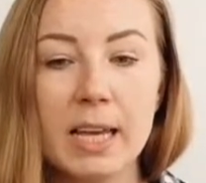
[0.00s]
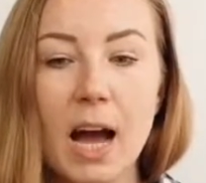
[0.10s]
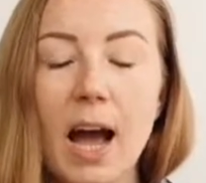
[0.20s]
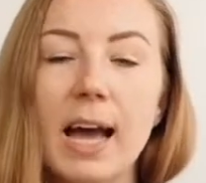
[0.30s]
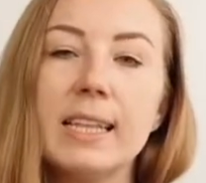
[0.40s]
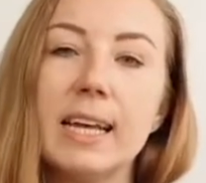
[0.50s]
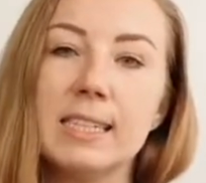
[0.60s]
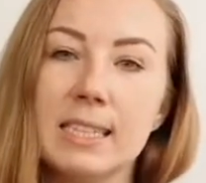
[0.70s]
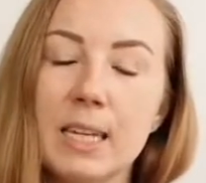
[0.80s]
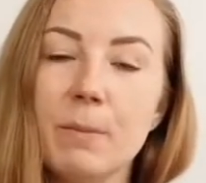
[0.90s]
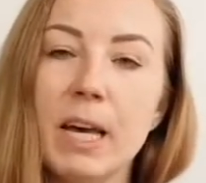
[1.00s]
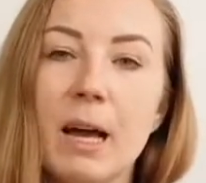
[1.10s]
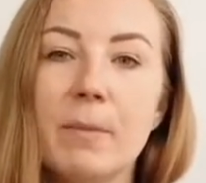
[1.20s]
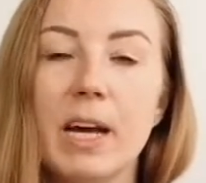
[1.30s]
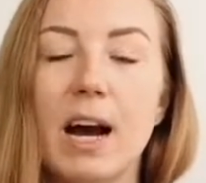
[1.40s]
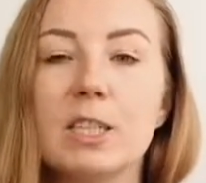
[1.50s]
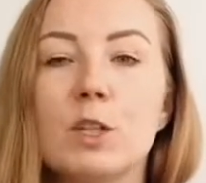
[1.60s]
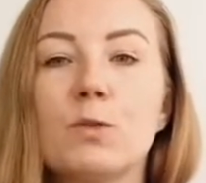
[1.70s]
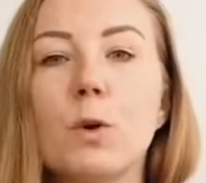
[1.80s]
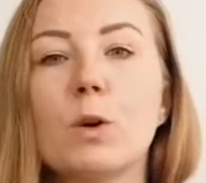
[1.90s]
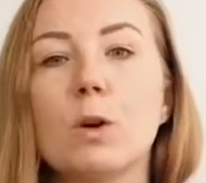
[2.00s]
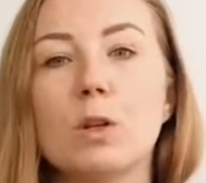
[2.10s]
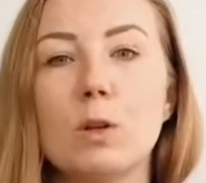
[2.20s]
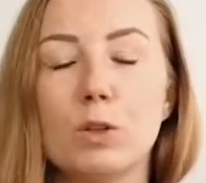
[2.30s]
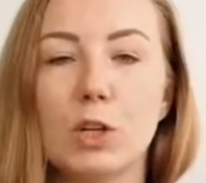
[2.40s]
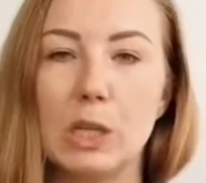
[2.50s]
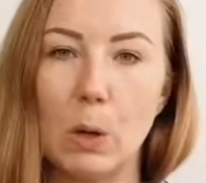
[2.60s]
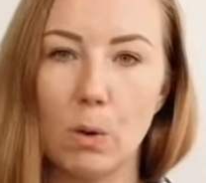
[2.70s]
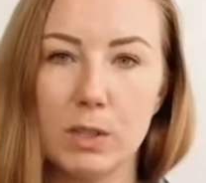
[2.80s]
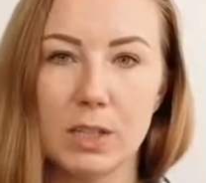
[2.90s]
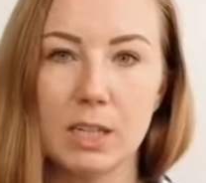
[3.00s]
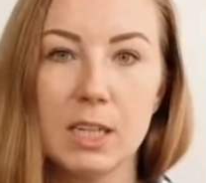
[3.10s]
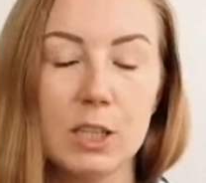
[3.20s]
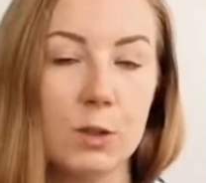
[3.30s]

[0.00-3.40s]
Yeah, and at the same time, they ask you for chronological order.